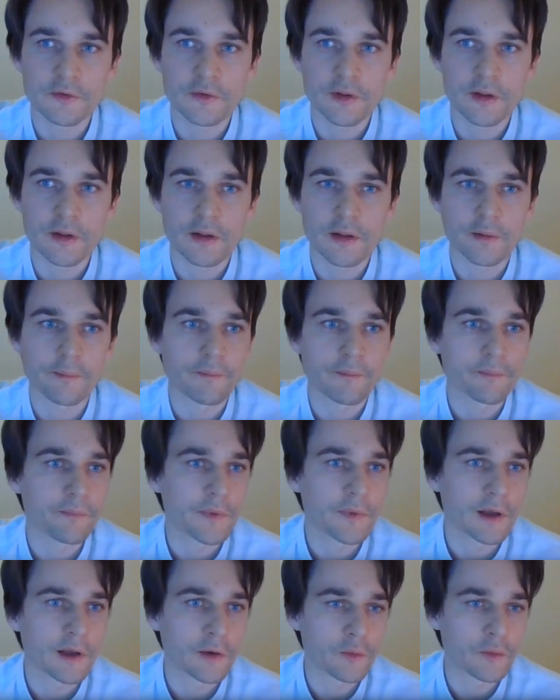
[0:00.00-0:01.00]
um,
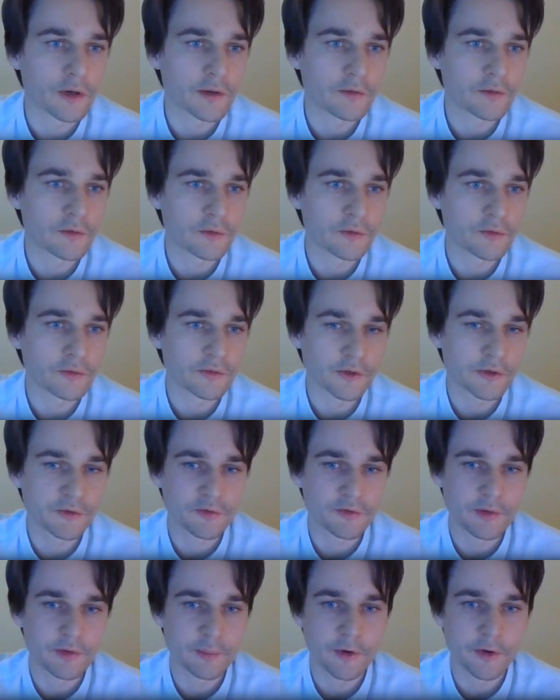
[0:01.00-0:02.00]
I would like to start
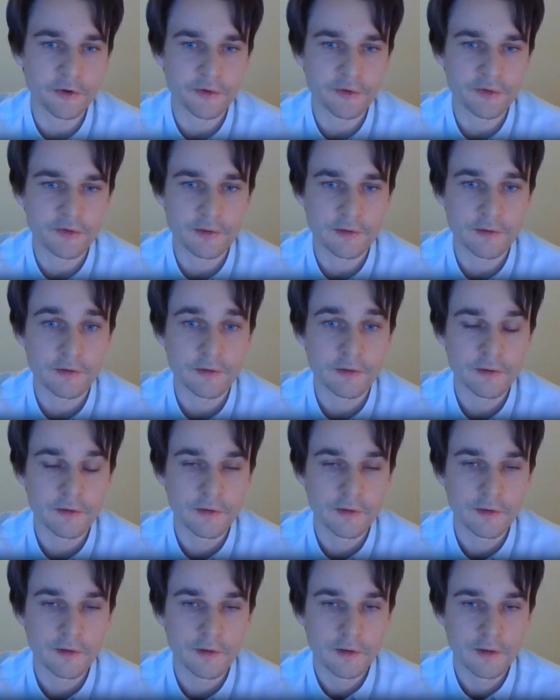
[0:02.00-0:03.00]
the marketing
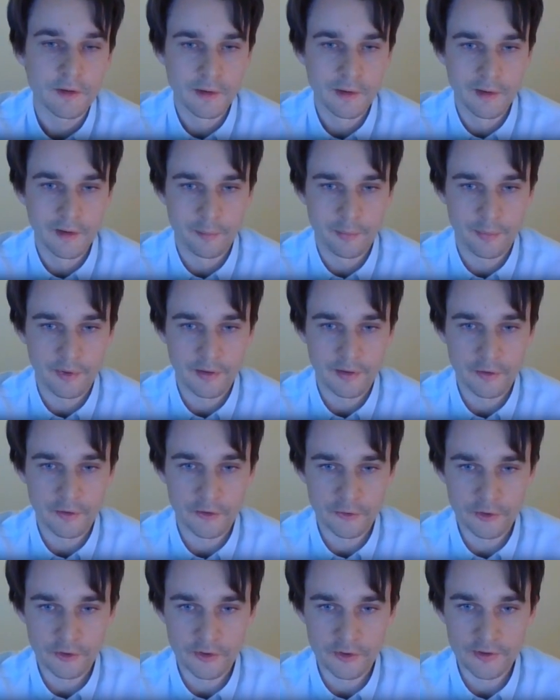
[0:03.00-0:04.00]
by
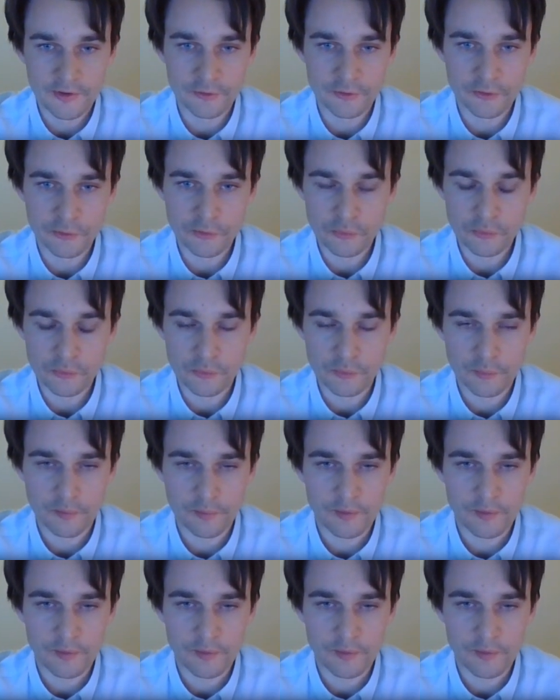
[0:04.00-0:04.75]
early June.